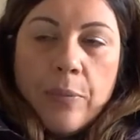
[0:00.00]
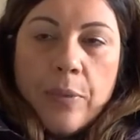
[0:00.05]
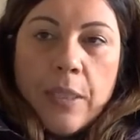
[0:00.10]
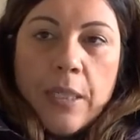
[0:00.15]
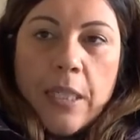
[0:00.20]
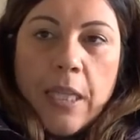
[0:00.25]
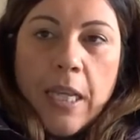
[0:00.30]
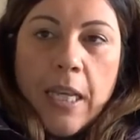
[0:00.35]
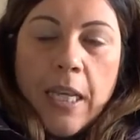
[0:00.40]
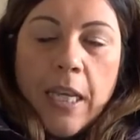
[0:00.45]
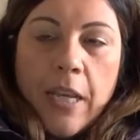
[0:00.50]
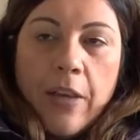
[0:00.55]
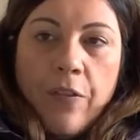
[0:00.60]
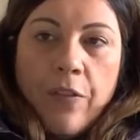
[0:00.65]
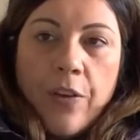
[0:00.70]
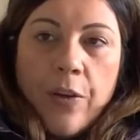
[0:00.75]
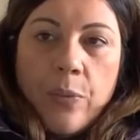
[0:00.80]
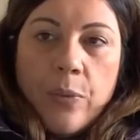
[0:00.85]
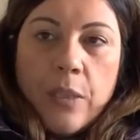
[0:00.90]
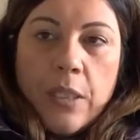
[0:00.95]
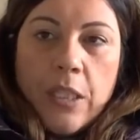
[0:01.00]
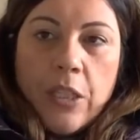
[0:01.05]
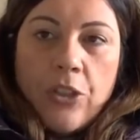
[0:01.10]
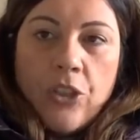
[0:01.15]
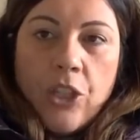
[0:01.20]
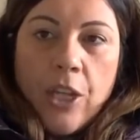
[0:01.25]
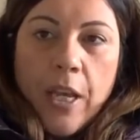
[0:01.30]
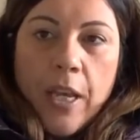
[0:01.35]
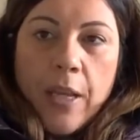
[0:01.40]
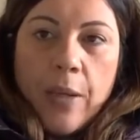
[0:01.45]
see if it was the
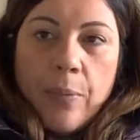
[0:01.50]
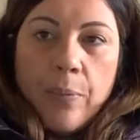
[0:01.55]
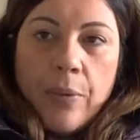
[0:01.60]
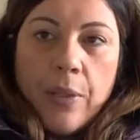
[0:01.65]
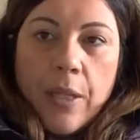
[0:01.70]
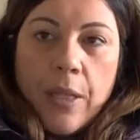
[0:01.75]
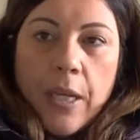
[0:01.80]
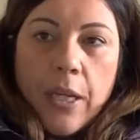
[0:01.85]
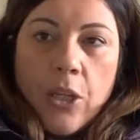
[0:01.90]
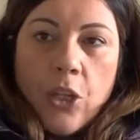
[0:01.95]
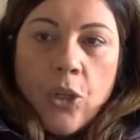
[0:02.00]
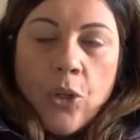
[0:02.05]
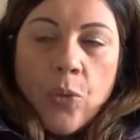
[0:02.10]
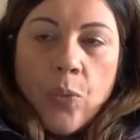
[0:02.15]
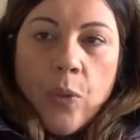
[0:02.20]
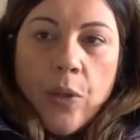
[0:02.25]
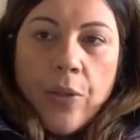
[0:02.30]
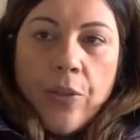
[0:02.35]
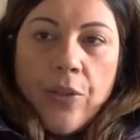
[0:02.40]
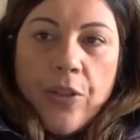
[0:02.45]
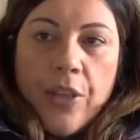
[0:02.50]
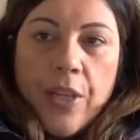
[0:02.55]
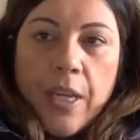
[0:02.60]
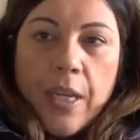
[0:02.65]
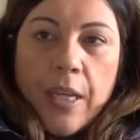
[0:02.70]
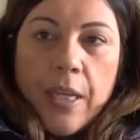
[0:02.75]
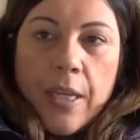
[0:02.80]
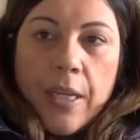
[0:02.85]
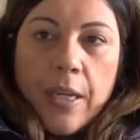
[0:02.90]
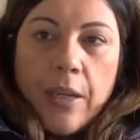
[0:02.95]
shape that you were
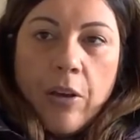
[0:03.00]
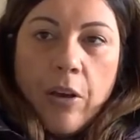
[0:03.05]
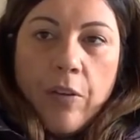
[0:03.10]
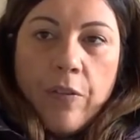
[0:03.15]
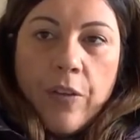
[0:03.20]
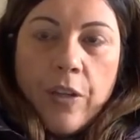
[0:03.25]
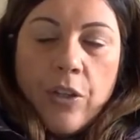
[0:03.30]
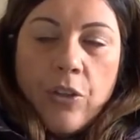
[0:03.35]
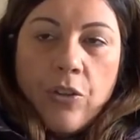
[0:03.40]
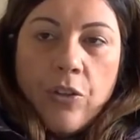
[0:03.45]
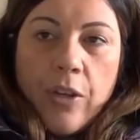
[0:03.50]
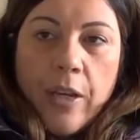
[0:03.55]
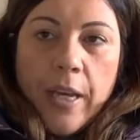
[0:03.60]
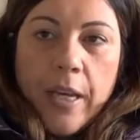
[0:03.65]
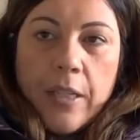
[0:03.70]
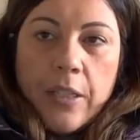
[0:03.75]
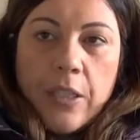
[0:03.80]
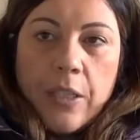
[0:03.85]
thinking of in your head.